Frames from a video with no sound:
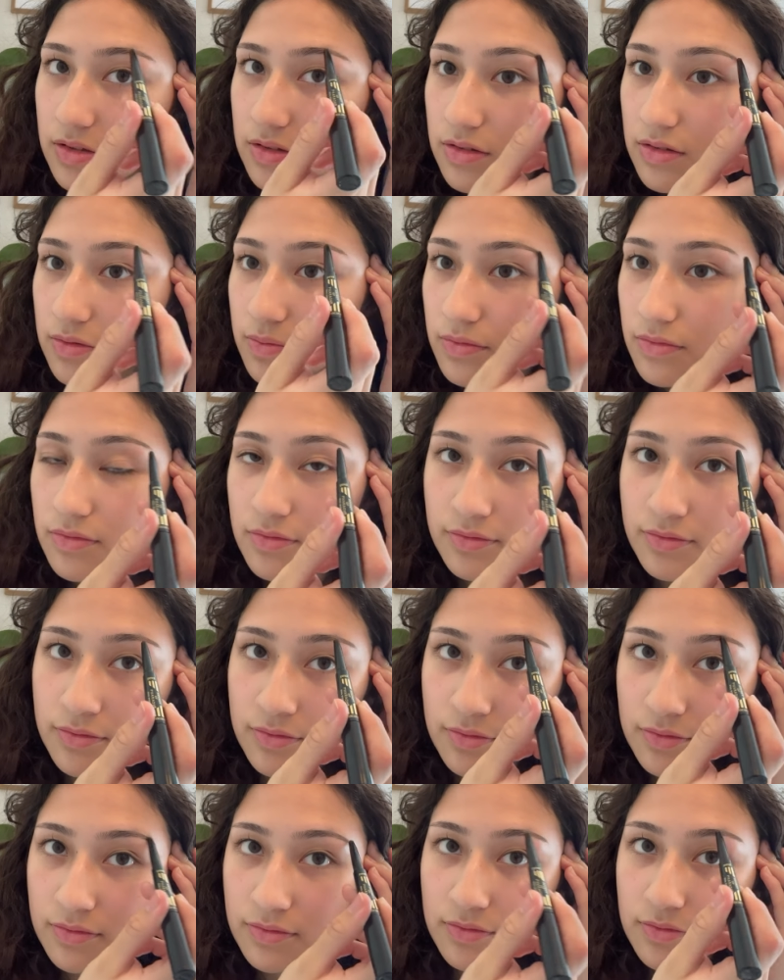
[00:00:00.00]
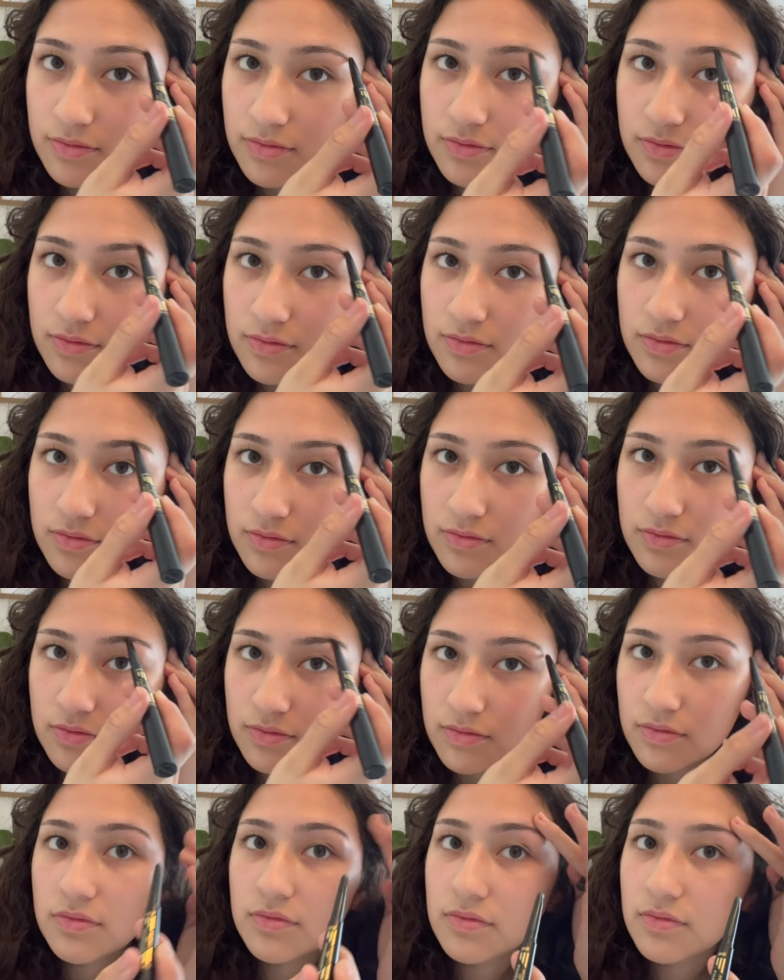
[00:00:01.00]

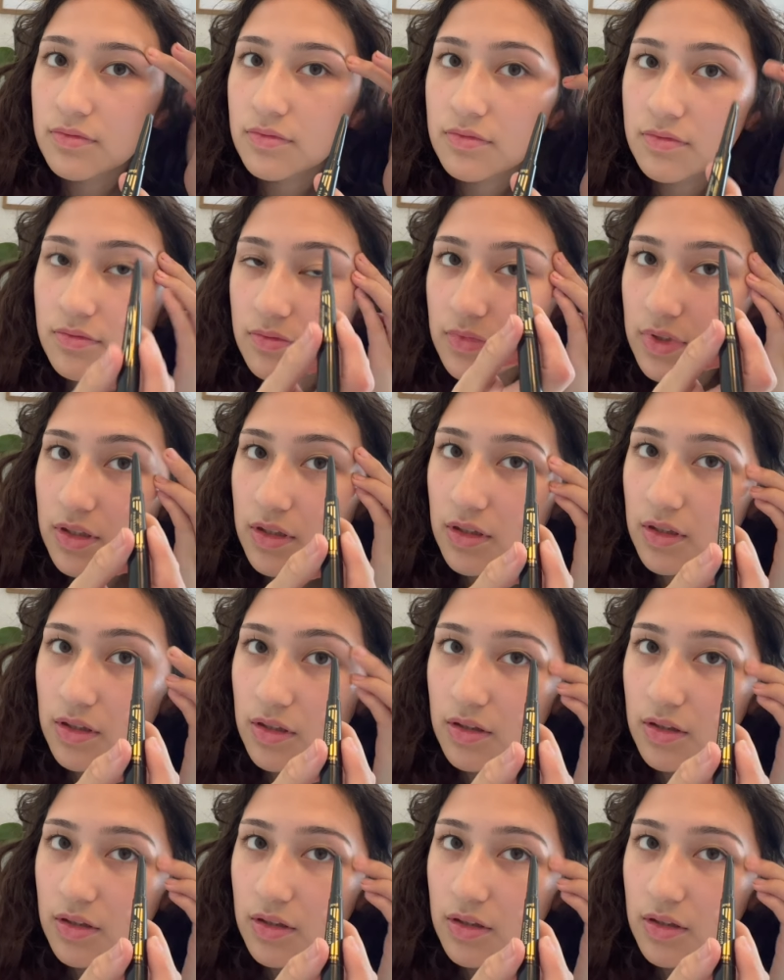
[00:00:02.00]
Nothing is said.